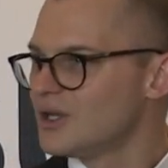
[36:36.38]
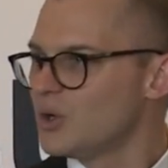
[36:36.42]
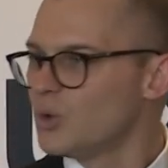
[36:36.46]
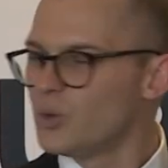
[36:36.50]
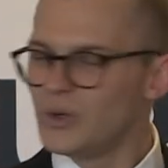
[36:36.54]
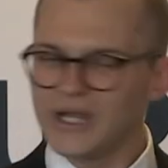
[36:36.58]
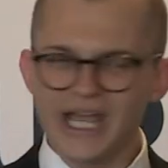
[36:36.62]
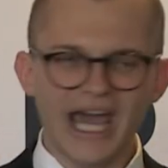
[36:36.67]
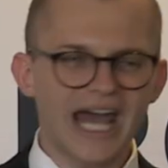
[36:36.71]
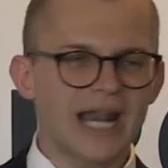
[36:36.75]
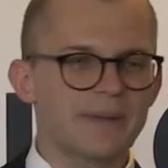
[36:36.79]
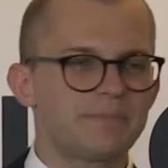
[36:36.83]

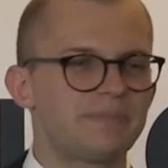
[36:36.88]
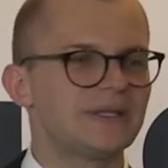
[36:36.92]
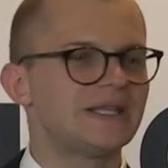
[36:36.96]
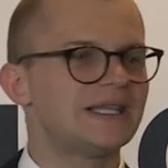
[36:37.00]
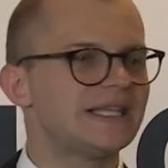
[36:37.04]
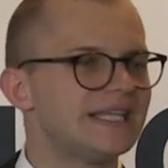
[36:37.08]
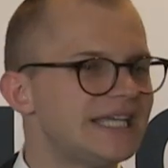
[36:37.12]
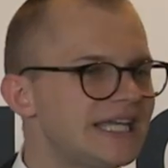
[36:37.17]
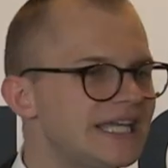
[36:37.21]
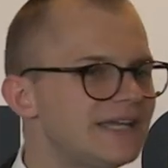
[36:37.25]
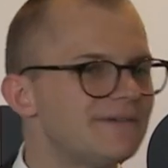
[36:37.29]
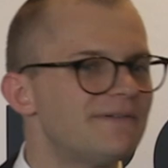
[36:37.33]
We got to
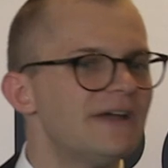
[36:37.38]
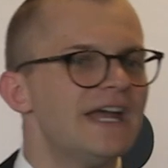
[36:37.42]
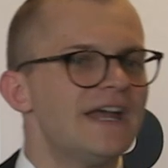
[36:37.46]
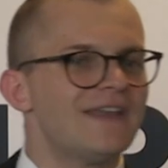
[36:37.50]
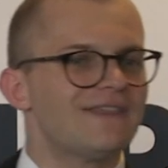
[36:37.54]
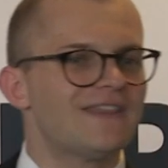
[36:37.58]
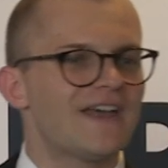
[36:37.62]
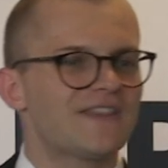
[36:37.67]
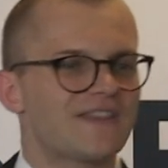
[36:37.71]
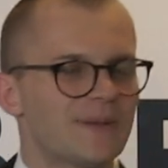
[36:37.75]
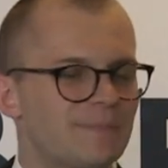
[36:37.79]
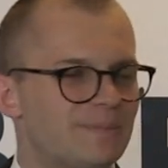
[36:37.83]

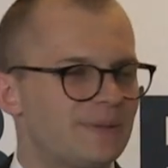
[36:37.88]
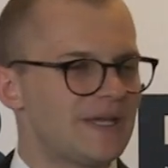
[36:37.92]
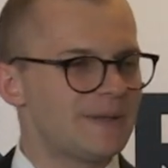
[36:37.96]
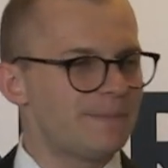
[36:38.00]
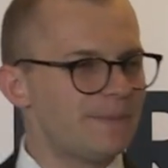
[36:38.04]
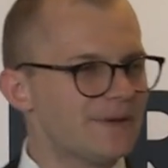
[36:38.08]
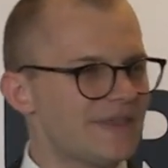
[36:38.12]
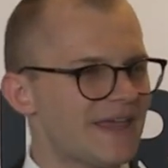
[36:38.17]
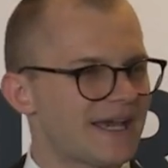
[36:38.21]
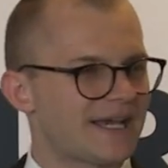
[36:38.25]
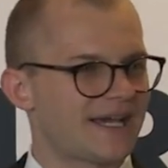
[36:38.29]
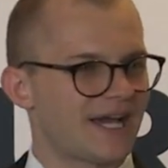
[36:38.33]
believe that the
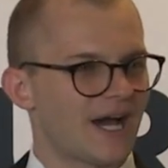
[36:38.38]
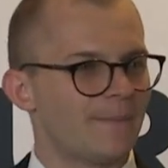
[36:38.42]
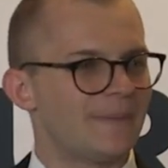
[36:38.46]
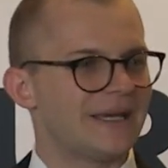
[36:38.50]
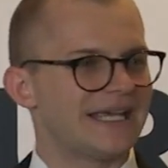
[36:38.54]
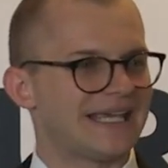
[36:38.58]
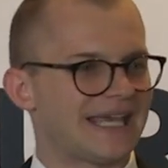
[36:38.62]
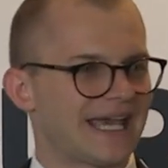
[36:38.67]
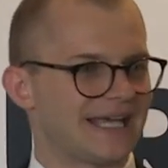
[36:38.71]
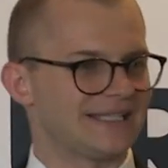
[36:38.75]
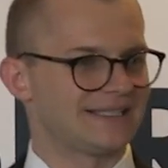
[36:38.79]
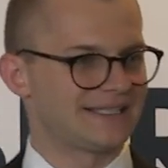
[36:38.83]
people that come
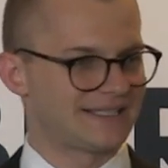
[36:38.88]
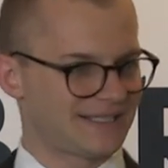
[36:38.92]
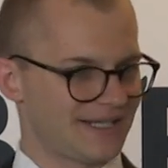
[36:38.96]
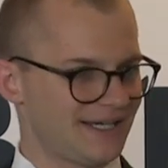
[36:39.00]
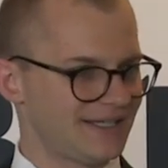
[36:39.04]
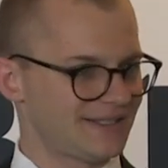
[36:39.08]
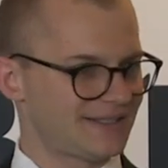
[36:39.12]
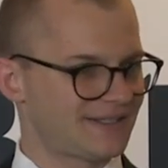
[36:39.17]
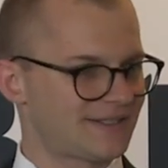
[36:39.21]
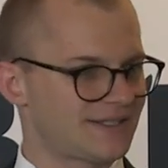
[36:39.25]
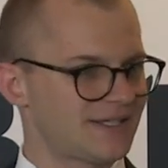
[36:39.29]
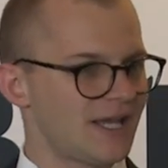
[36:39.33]
against
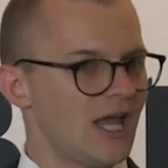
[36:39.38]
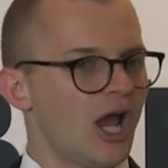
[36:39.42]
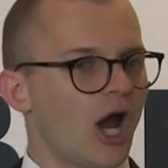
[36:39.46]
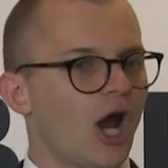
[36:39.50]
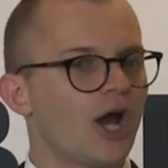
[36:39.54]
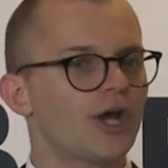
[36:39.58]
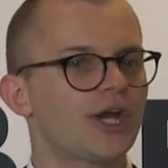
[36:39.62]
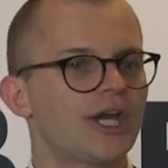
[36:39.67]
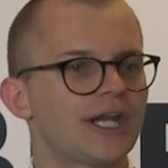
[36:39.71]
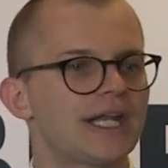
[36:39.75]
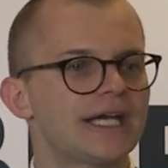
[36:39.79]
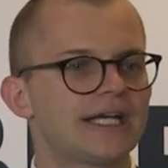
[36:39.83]
us
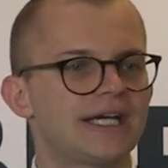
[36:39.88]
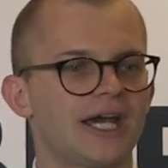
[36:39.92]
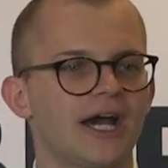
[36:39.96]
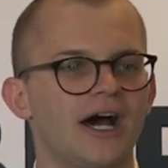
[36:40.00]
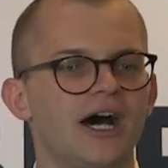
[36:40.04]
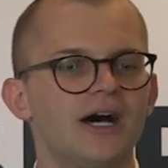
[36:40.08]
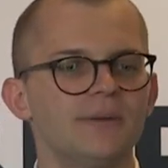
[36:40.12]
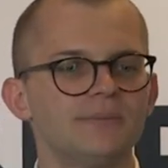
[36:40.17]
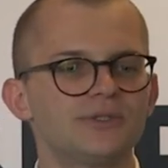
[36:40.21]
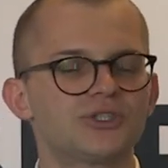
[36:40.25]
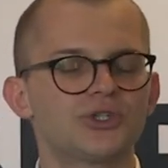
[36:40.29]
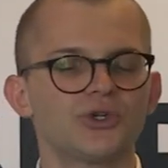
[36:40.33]
are going to
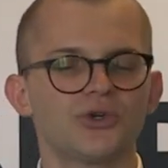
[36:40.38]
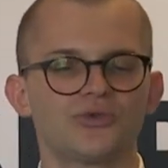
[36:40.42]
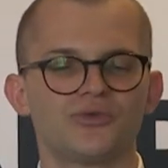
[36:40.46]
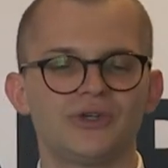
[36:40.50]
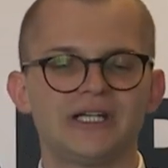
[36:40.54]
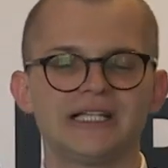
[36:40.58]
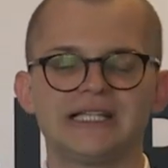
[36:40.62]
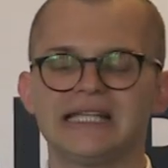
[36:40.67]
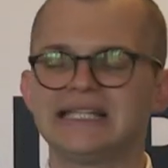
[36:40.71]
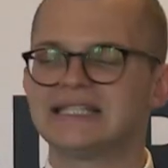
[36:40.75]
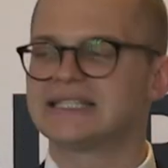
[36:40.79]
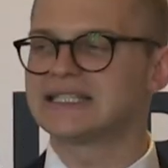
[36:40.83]
come to a
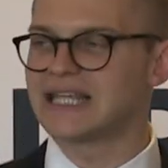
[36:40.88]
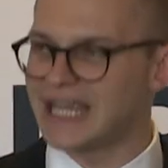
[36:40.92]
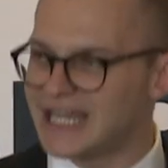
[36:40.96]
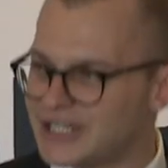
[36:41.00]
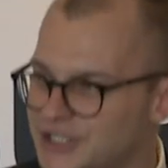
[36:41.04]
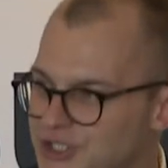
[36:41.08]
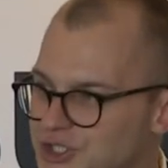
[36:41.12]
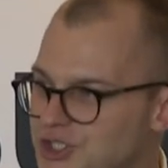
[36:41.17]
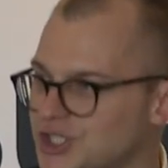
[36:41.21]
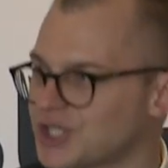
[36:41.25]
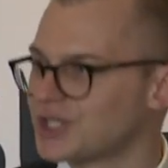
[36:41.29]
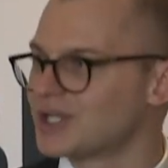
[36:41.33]

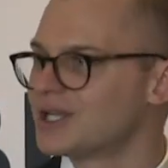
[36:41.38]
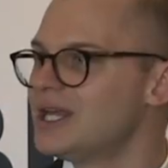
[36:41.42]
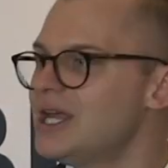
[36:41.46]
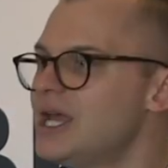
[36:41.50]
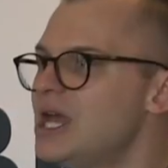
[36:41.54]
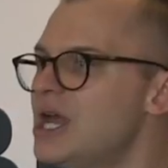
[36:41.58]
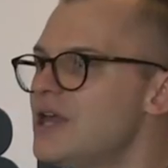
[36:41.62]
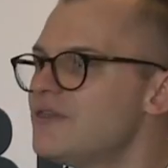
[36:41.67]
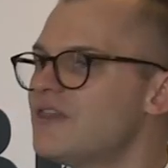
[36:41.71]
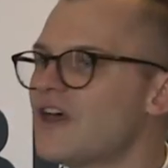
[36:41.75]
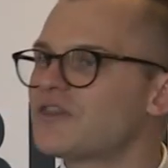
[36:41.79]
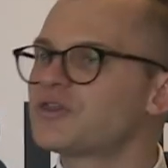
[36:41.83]
realization
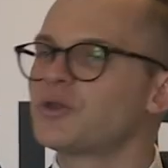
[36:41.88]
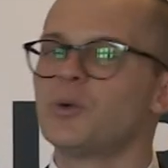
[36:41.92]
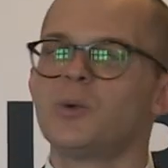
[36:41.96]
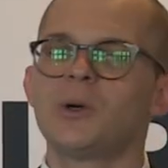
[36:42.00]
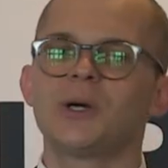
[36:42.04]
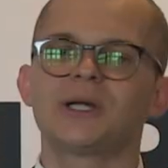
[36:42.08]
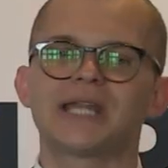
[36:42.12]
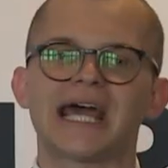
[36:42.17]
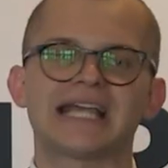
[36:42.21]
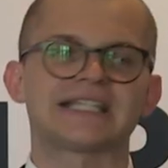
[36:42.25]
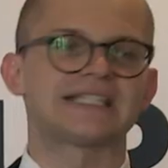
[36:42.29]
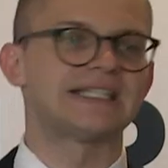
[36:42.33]
that the
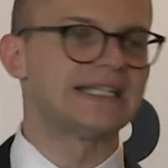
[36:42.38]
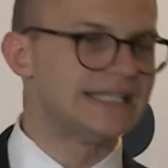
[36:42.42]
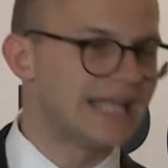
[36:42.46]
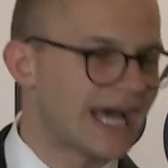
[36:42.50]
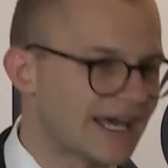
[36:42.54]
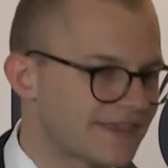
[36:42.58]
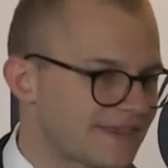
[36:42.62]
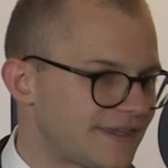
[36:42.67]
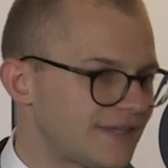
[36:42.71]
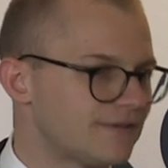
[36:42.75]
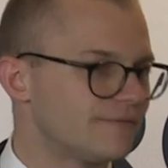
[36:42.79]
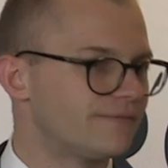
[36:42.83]
world has
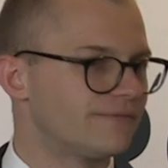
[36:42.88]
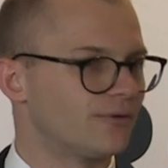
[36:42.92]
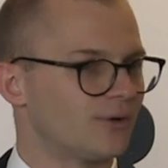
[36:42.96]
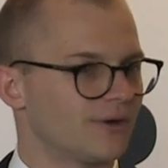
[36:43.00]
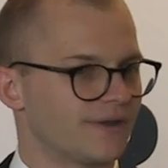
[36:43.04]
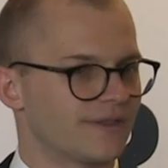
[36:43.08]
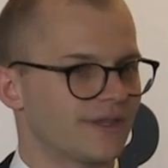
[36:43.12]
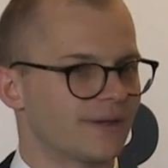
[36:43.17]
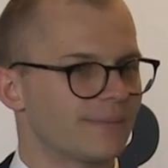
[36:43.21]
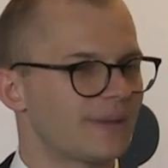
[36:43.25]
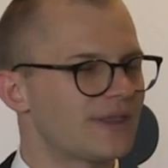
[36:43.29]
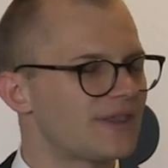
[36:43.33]
nothing
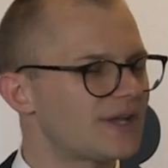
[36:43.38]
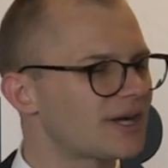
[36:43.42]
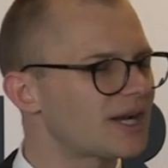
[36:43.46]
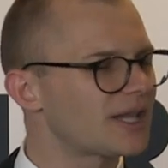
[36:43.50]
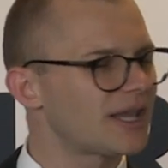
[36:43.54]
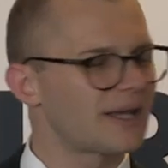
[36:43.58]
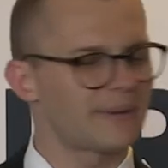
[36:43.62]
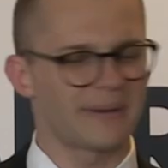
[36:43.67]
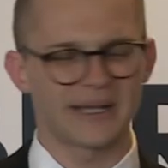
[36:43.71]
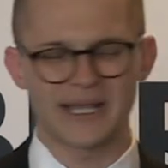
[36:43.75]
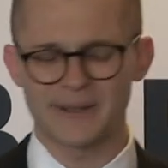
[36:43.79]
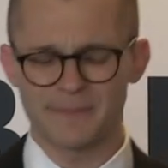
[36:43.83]
for them. And they're going
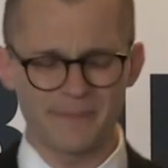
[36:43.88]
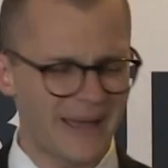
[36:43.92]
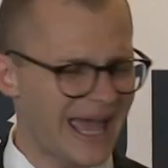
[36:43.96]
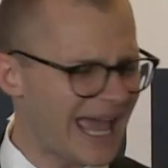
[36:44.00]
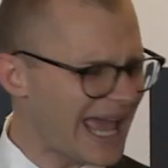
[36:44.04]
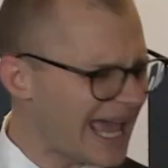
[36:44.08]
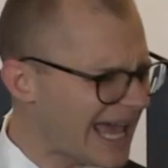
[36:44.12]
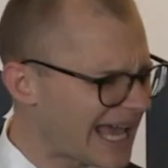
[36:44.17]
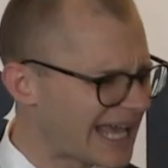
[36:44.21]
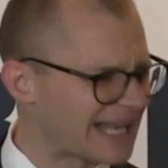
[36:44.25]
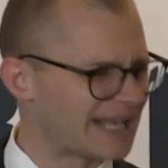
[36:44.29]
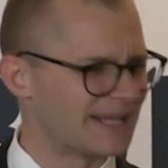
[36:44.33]
to be like,
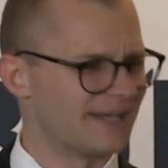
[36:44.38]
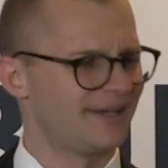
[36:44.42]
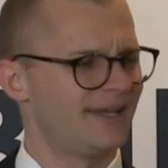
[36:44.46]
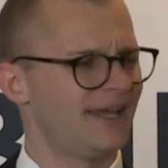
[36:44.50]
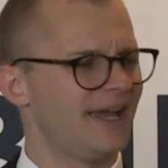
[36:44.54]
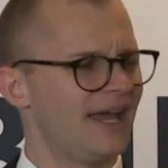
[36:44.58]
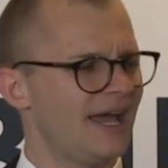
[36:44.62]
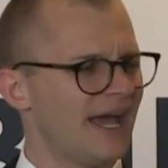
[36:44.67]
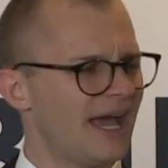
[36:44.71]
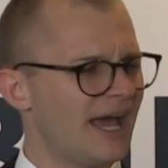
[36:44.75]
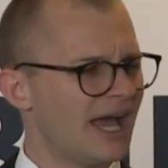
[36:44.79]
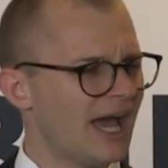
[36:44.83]
man,
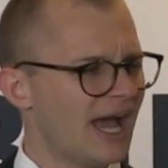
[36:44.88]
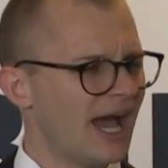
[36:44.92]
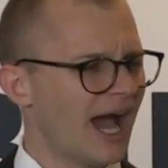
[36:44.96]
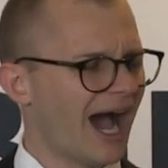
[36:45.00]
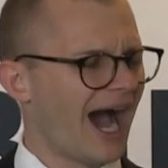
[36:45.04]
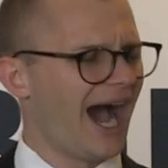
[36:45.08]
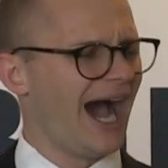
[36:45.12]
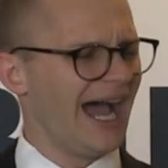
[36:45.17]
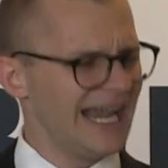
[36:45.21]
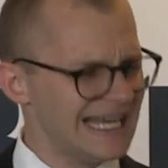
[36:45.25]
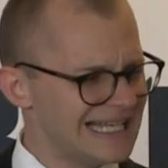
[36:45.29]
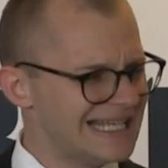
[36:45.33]

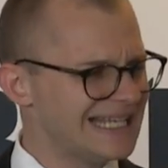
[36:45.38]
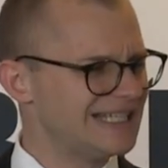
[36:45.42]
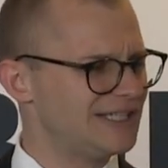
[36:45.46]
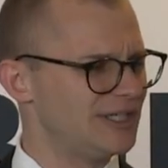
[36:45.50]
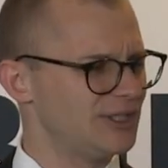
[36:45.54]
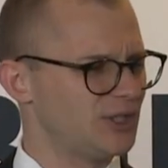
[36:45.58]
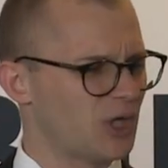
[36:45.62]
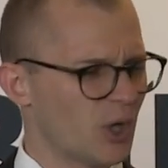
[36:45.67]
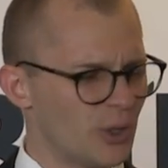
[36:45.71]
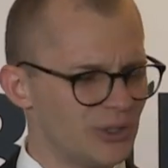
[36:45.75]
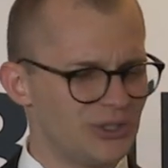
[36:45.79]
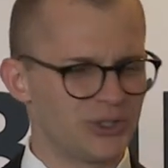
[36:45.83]
I need to
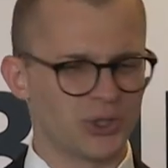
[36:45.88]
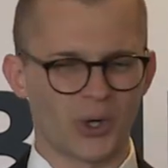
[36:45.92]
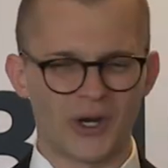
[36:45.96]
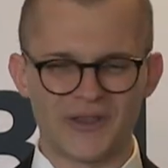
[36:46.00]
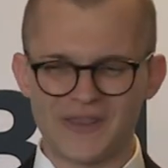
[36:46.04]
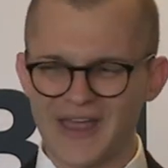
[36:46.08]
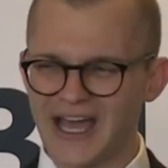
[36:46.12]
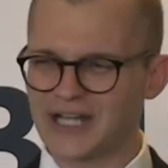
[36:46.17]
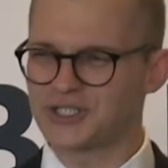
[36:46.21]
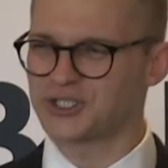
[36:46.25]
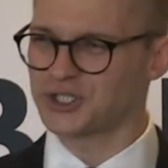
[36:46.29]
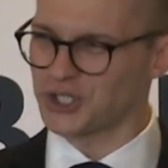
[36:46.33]
go join
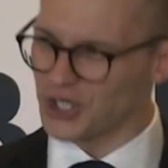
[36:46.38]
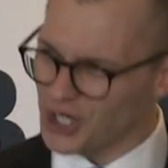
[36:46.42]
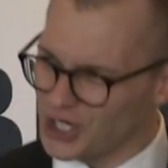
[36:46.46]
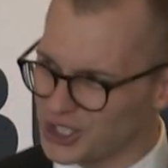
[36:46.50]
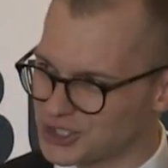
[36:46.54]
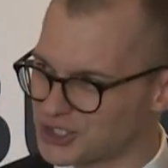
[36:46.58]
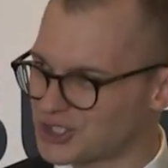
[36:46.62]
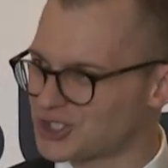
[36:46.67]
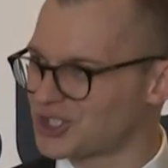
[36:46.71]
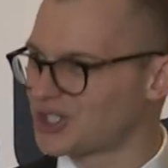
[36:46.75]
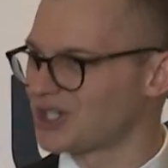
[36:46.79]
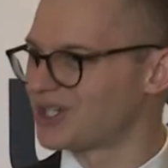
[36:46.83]
that
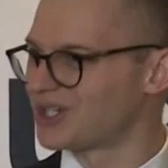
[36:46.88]
church.